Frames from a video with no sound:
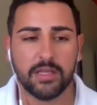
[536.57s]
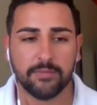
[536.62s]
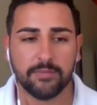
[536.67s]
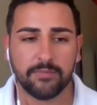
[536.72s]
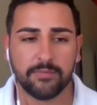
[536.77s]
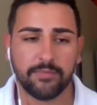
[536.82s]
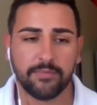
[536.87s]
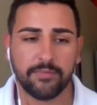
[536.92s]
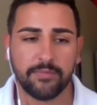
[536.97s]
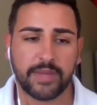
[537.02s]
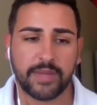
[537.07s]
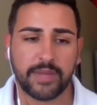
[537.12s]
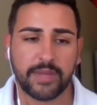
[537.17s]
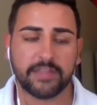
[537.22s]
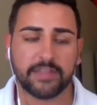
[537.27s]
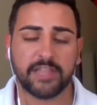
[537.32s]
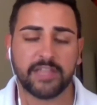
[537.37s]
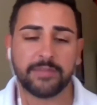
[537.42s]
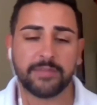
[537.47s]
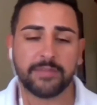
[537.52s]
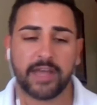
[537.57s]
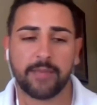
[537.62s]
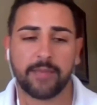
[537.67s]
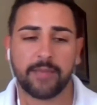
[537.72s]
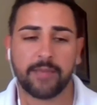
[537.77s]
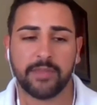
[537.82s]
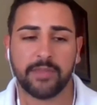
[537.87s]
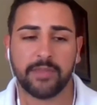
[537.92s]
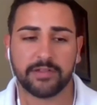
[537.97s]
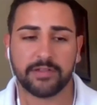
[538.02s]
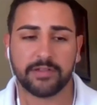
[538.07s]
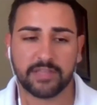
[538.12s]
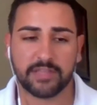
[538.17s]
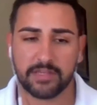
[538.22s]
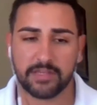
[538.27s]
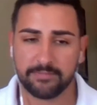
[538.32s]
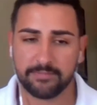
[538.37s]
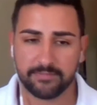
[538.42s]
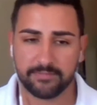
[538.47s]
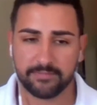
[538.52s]
But at the same time, there's
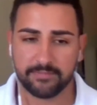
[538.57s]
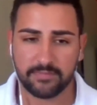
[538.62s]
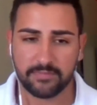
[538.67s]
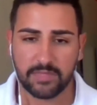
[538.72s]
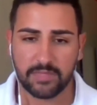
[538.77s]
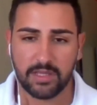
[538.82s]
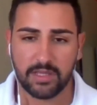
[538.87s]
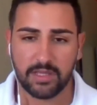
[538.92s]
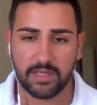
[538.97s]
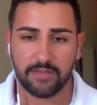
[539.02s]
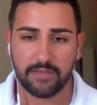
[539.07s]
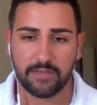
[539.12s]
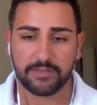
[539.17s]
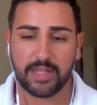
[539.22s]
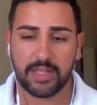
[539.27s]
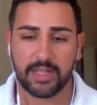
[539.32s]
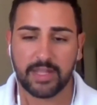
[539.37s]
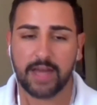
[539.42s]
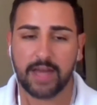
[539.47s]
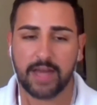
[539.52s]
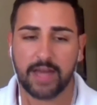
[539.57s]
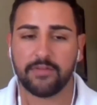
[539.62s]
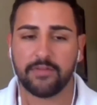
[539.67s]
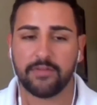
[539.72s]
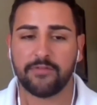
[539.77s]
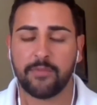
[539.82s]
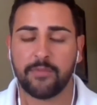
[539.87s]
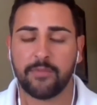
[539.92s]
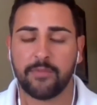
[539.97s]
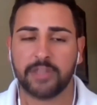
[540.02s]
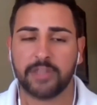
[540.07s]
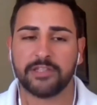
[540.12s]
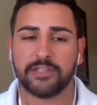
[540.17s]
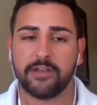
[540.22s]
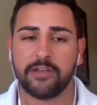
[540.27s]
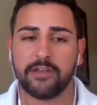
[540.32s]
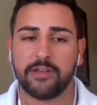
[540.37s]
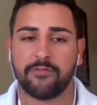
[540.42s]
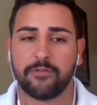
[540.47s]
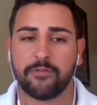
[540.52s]
a lot of information
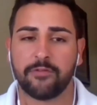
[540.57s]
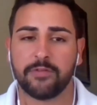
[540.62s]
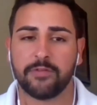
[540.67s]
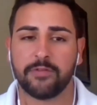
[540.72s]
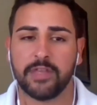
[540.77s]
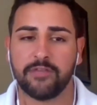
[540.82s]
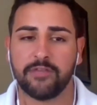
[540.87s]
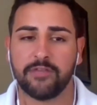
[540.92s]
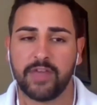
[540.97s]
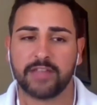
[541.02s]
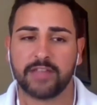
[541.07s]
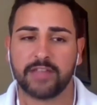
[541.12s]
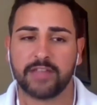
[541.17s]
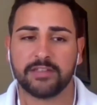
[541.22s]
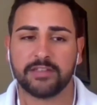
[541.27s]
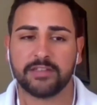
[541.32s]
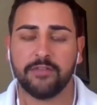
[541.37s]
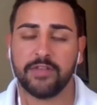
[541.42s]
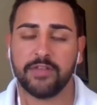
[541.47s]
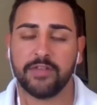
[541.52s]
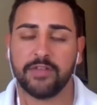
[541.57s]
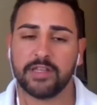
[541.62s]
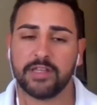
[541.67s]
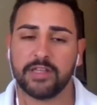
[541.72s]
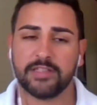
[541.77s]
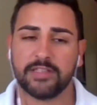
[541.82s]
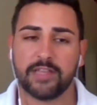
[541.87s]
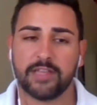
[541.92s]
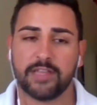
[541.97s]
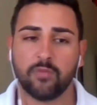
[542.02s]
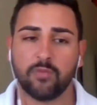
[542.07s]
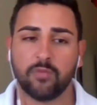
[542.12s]
there for the advanced affiliates as